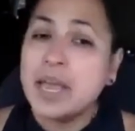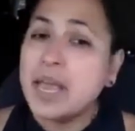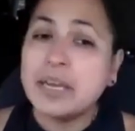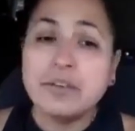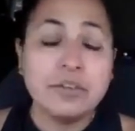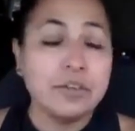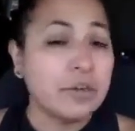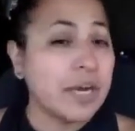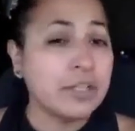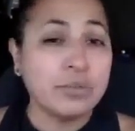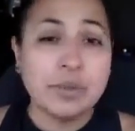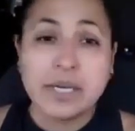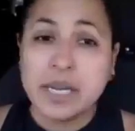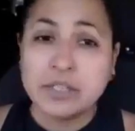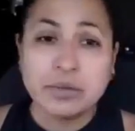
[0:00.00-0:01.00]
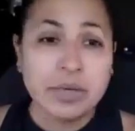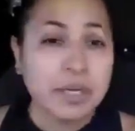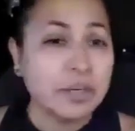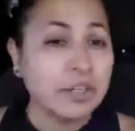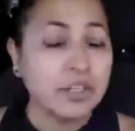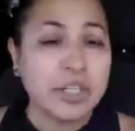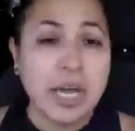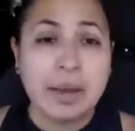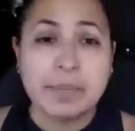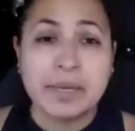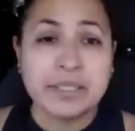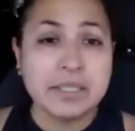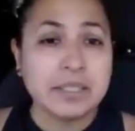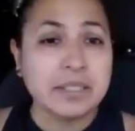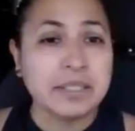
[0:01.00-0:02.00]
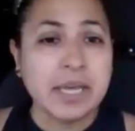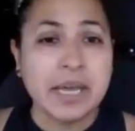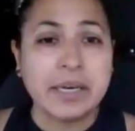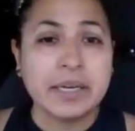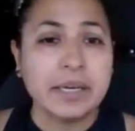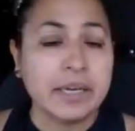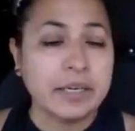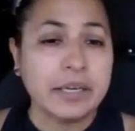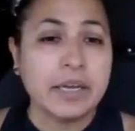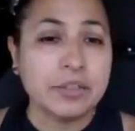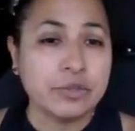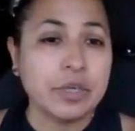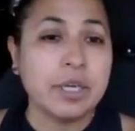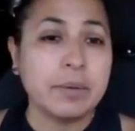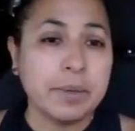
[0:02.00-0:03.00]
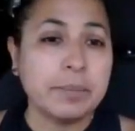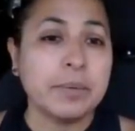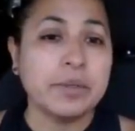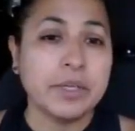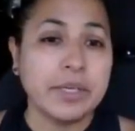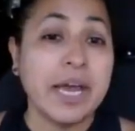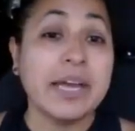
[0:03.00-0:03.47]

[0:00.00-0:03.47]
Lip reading: And you guys, we're not doing a good job as a society on treating people good.